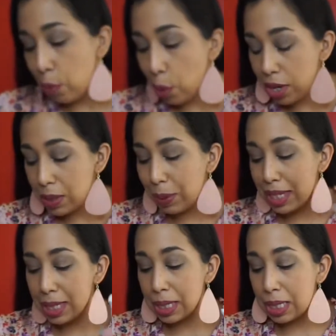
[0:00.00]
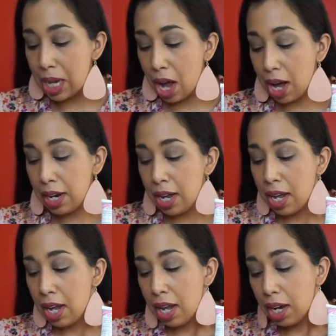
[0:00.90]
pores, plus it's
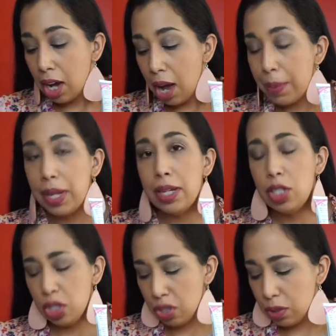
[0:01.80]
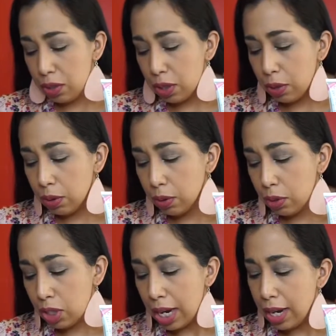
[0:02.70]

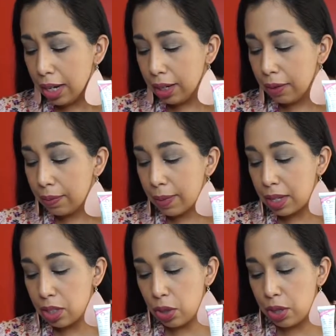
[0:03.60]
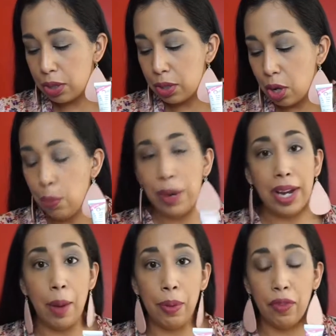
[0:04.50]
non-comedogenic, so there are no
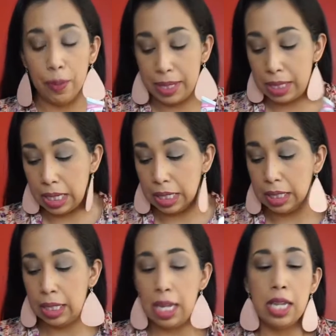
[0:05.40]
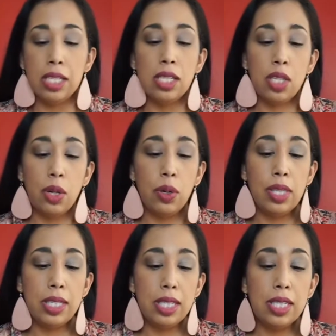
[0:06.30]
breakout performances. So
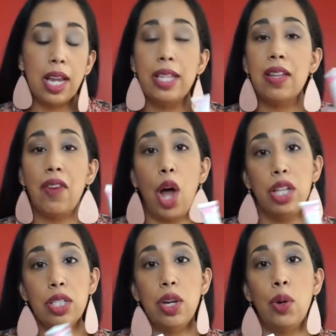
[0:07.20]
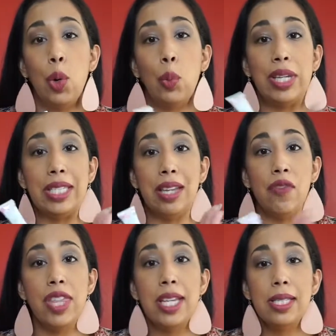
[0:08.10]
this is nice. I've also
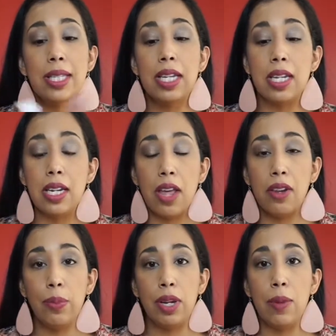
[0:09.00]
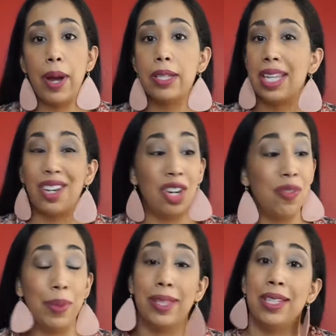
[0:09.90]
received this in another beauty box. It could
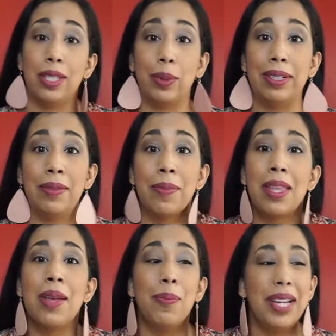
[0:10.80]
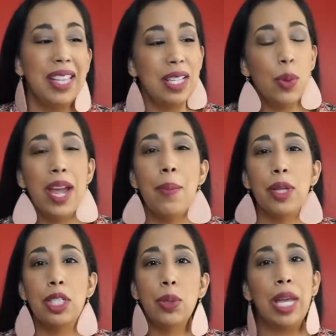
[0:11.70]
have been this one, but that's why I'm
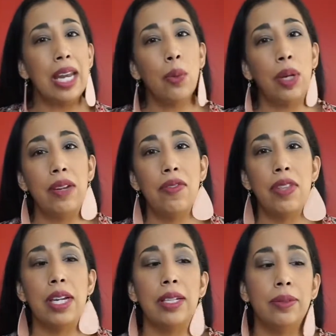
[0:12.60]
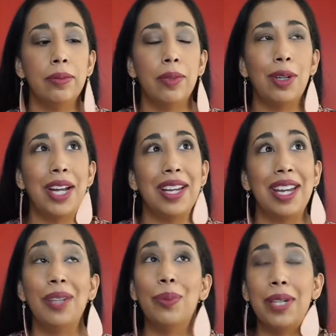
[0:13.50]
also getting rid of the, or not
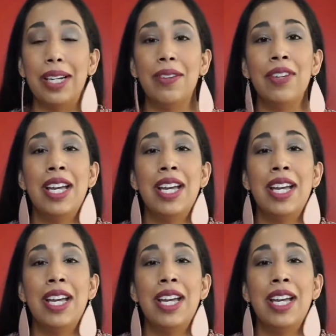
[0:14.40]
getting rid of,